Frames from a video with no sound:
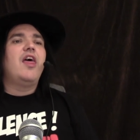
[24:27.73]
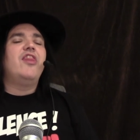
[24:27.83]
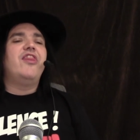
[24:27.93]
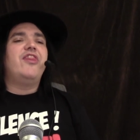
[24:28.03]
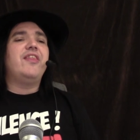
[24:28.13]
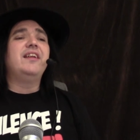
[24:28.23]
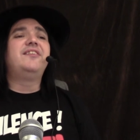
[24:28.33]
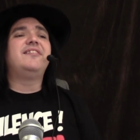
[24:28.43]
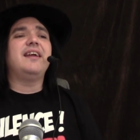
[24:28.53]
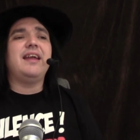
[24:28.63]

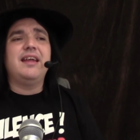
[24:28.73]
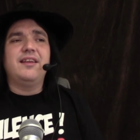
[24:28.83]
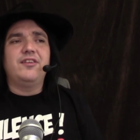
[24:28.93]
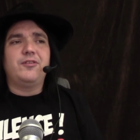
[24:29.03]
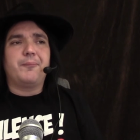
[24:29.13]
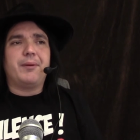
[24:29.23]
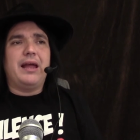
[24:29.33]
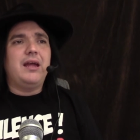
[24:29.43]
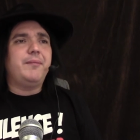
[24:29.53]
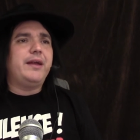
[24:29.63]
This is
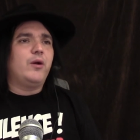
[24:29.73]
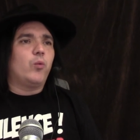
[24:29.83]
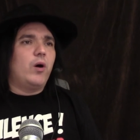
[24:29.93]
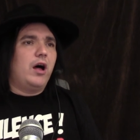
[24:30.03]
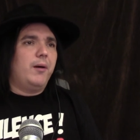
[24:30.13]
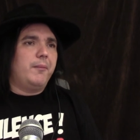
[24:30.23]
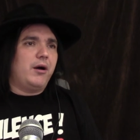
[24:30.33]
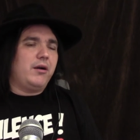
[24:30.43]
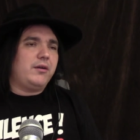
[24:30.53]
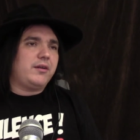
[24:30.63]
blaming
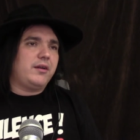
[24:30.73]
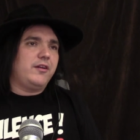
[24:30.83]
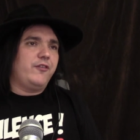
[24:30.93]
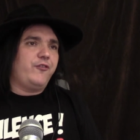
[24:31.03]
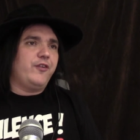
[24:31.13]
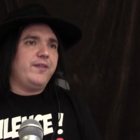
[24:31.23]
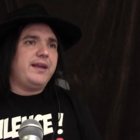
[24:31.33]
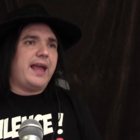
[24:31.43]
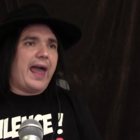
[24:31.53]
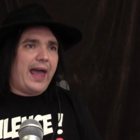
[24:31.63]
Walmart for
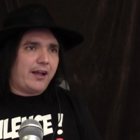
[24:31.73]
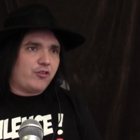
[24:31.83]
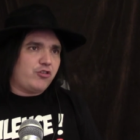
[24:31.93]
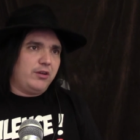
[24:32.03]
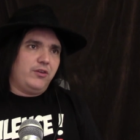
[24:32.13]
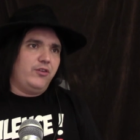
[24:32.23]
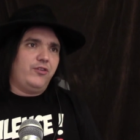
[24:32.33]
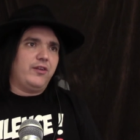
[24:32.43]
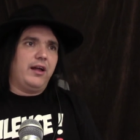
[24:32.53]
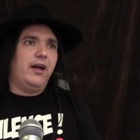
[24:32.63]
the
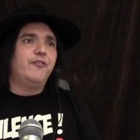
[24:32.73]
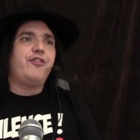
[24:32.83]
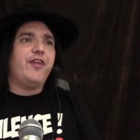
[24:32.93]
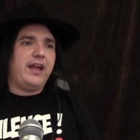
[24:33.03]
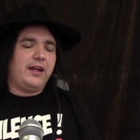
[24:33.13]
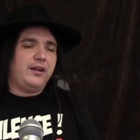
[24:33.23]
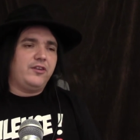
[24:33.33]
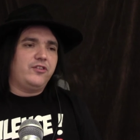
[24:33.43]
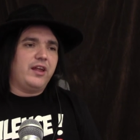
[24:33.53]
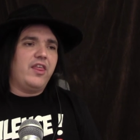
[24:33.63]
actions of
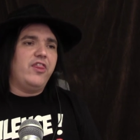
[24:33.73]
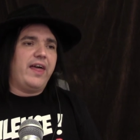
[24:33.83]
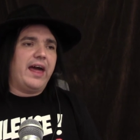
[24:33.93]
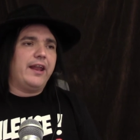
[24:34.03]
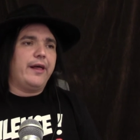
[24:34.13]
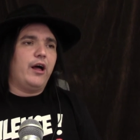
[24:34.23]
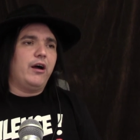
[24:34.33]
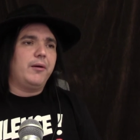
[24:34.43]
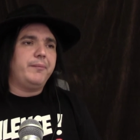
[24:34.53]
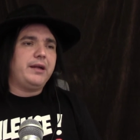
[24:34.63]
things that
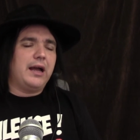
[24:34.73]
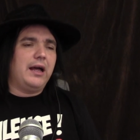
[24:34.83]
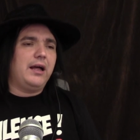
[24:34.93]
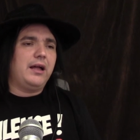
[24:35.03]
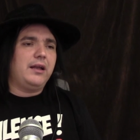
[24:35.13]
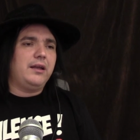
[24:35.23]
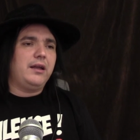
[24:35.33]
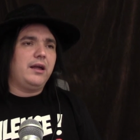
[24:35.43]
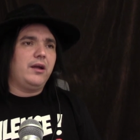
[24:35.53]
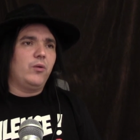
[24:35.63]
are beyond
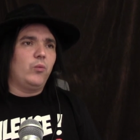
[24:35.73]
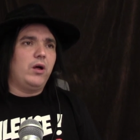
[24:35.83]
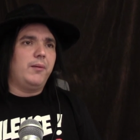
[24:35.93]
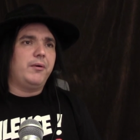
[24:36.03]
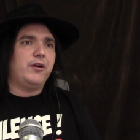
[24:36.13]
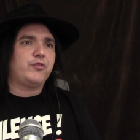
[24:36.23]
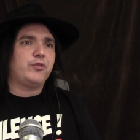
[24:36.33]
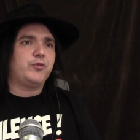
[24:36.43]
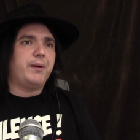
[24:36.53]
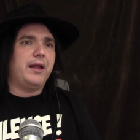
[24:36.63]
Walmart's
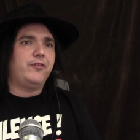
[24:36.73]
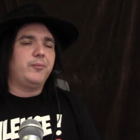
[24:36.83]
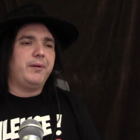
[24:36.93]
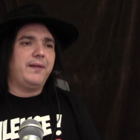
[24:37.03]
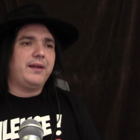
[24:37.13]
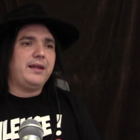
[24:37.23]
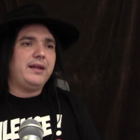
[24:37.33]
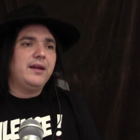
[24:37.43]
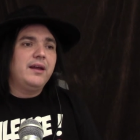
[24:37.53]
responsibility